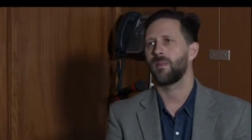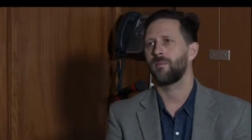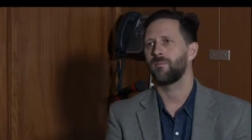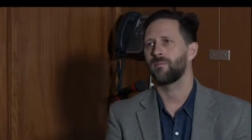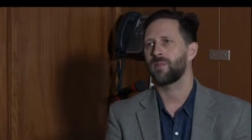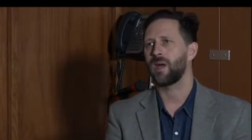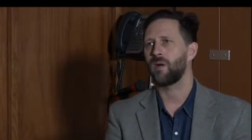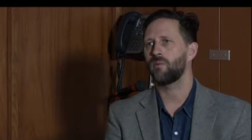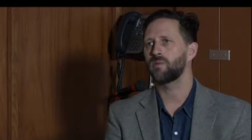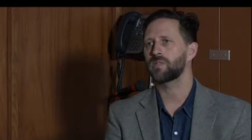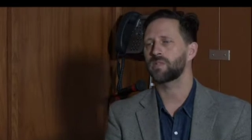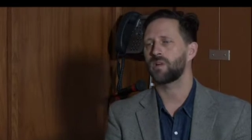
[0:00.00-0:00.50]

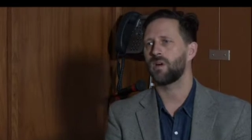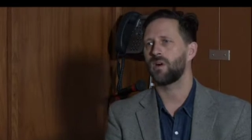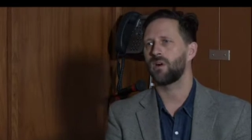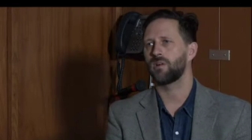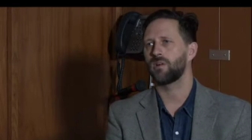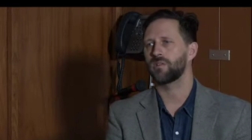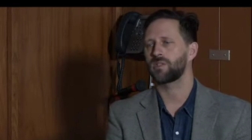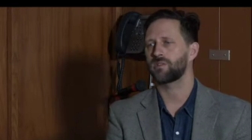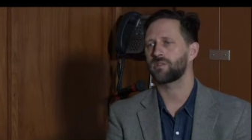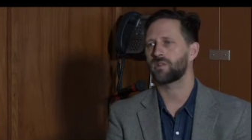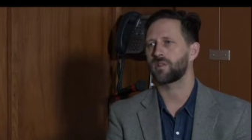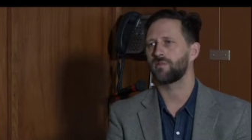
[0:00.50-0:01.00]
That was
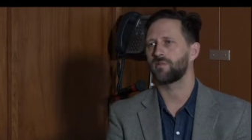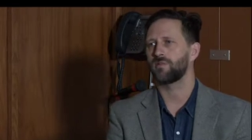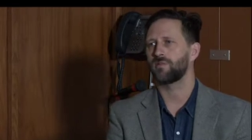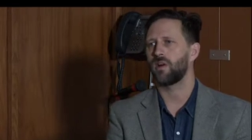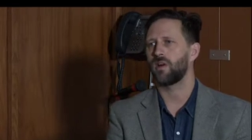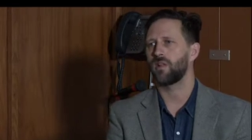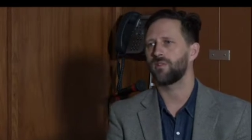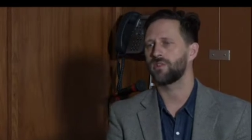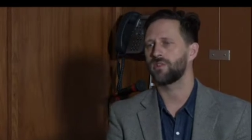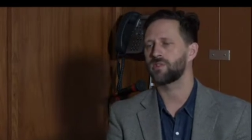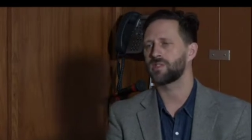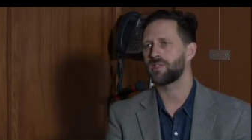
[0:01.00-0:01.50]
all
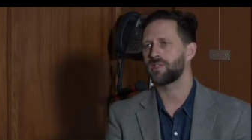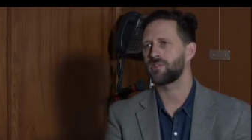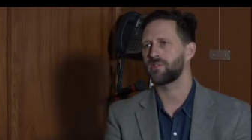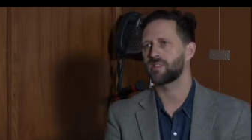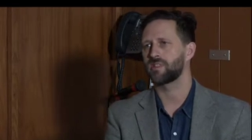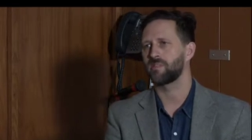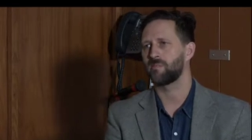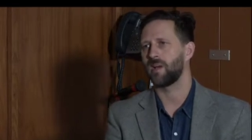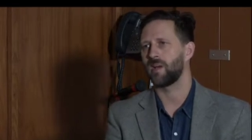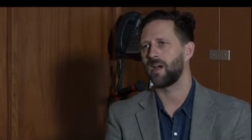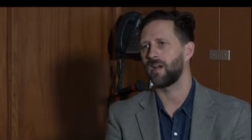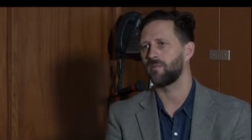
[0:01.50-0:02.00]
those
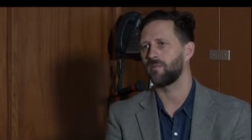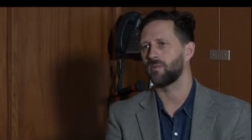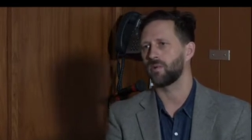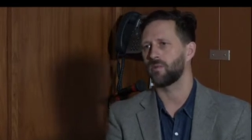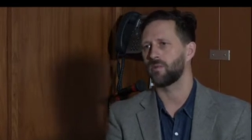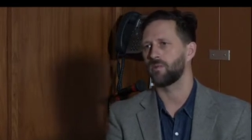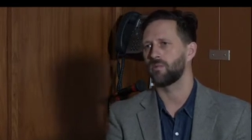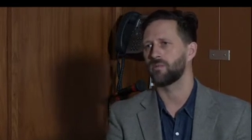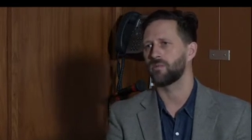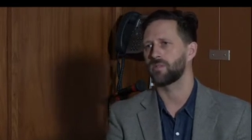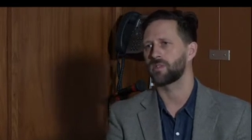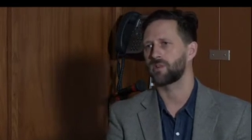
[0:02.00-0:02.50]
interests of mine
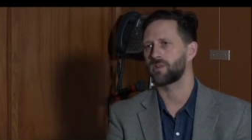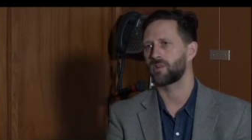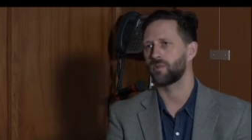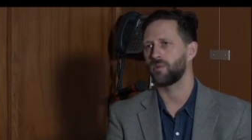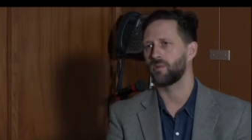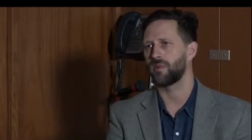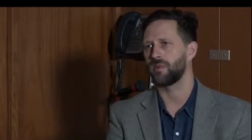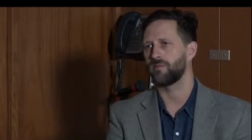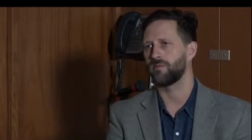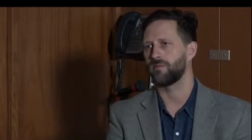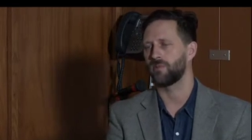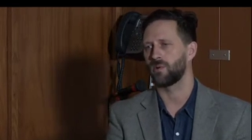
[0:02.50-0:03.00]
were sort of
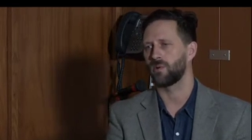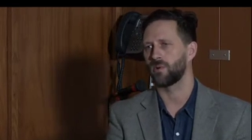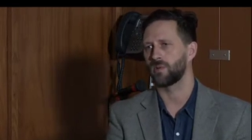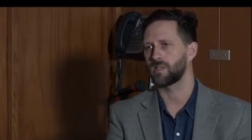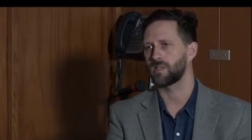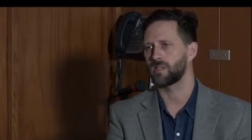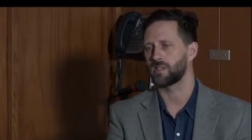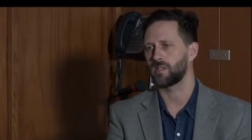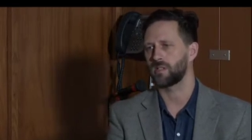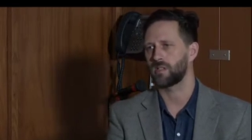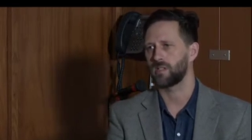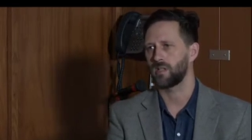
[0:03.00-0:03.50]

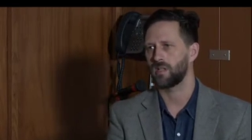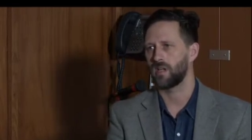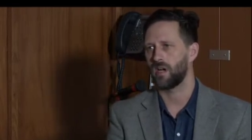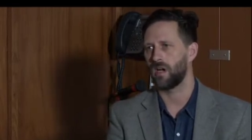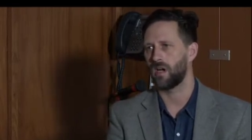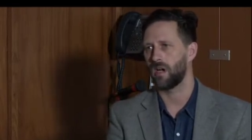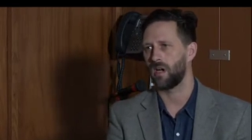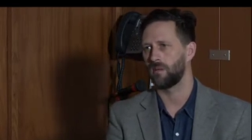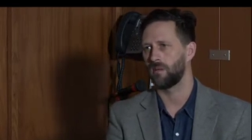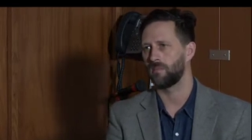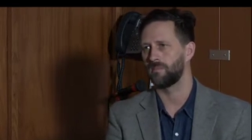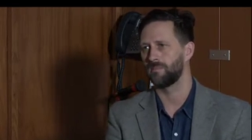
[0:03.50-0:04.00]
reinforced
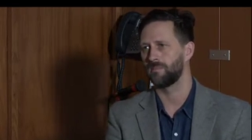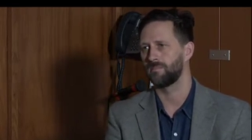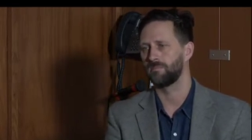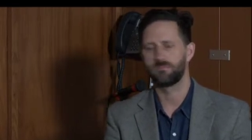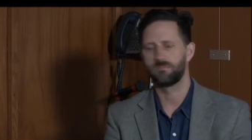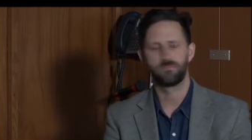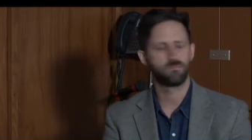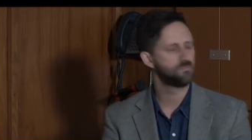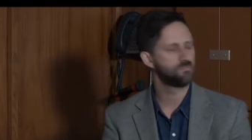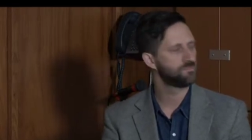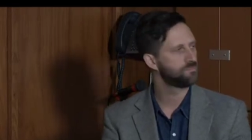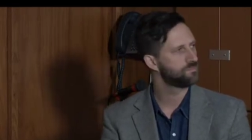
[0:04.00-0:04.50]
when
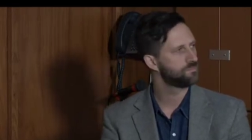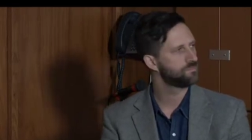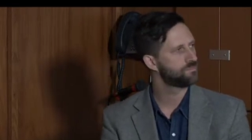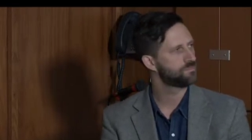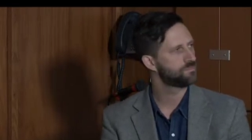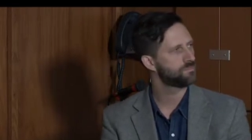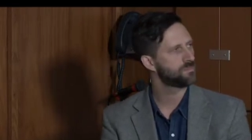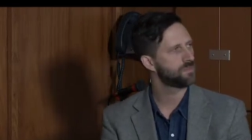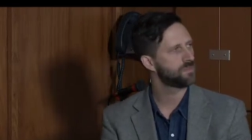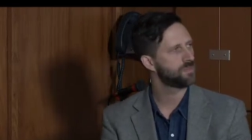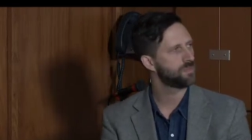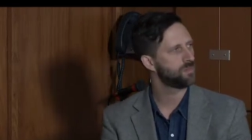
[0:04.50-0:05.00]

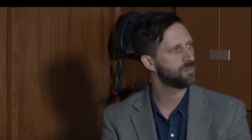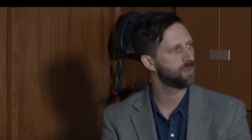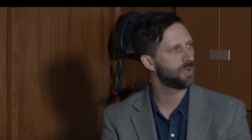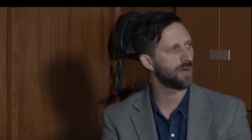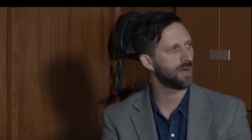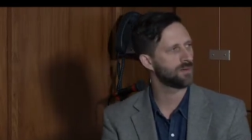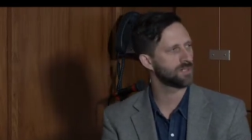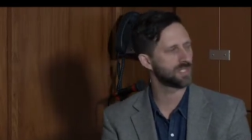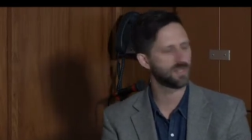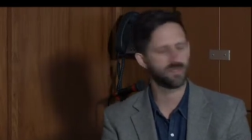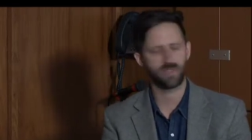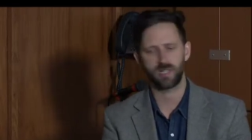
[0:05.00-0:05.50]
I
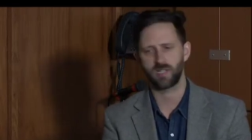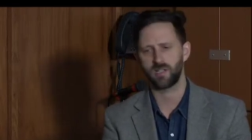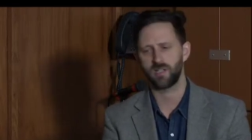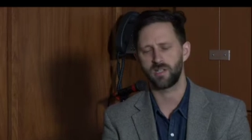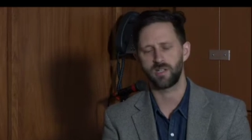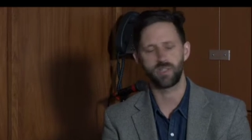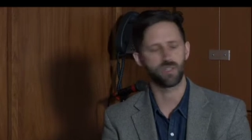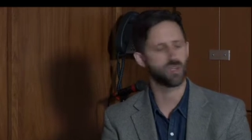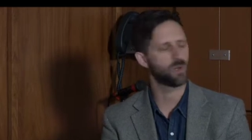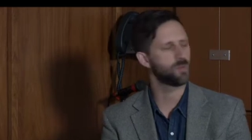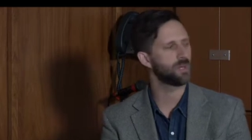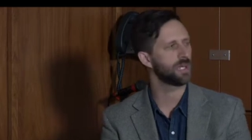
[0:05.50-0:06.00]
was living
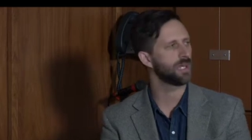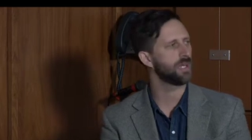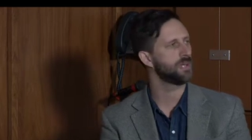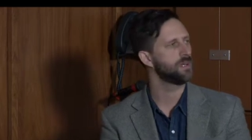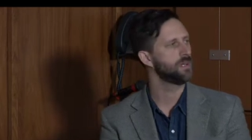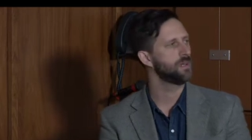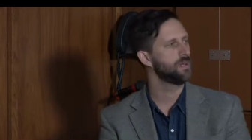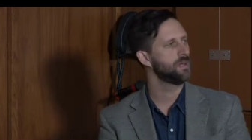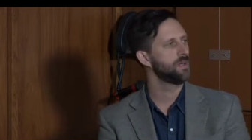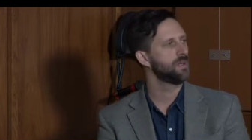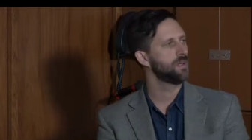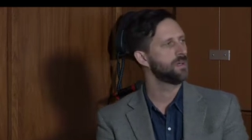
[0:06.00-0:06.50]
in Germany.
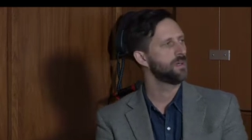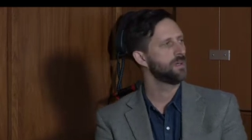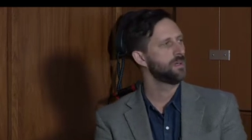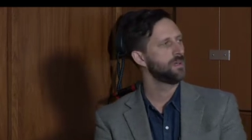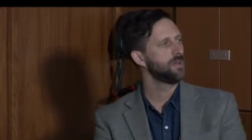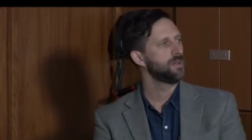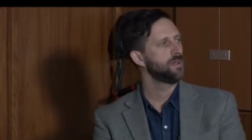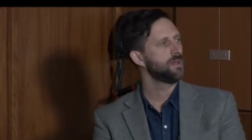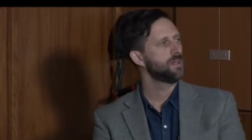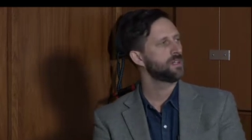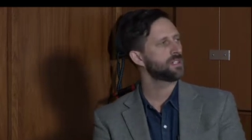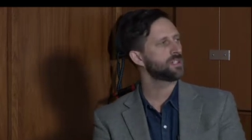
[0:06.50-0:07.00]

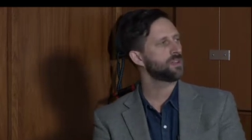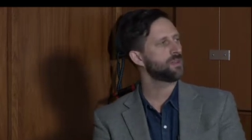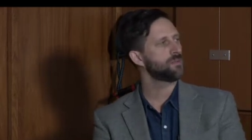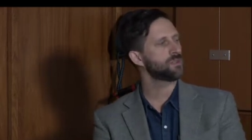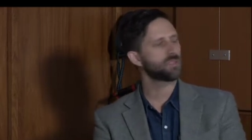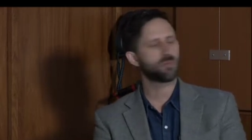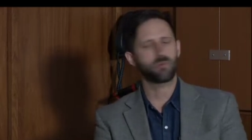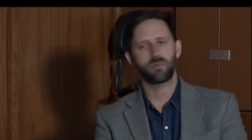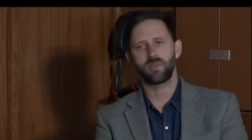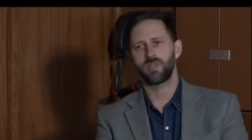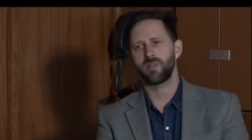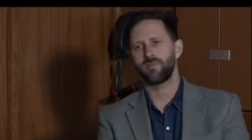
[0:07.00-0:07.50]
So that
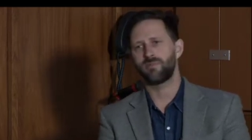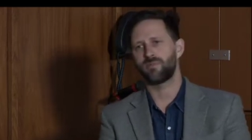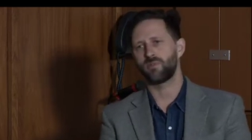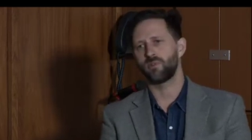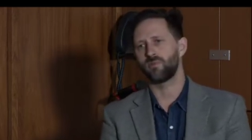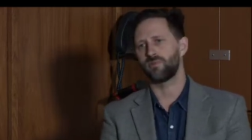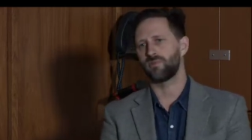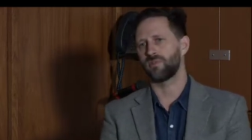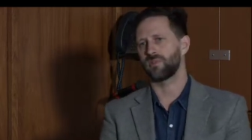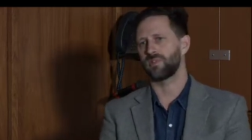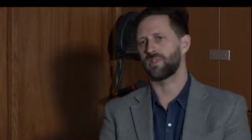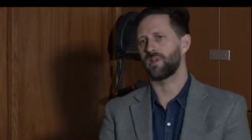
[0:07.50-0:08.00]
was a really
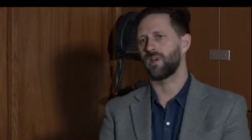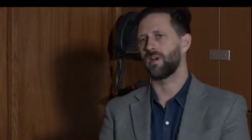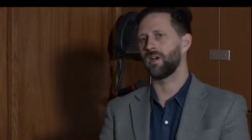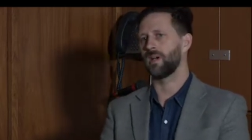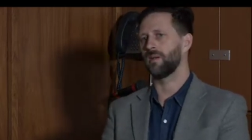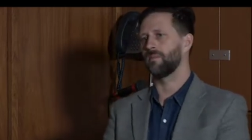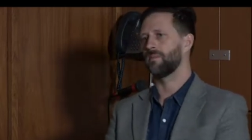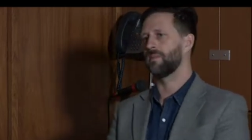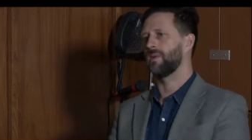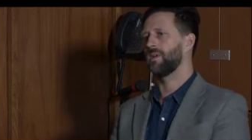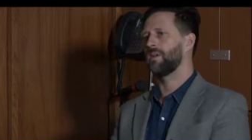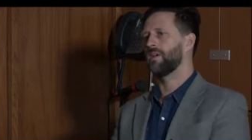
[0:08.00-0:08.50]
fruitful
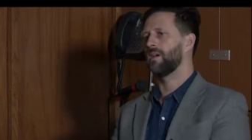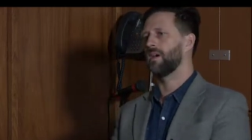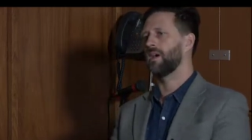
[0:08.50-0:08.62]
time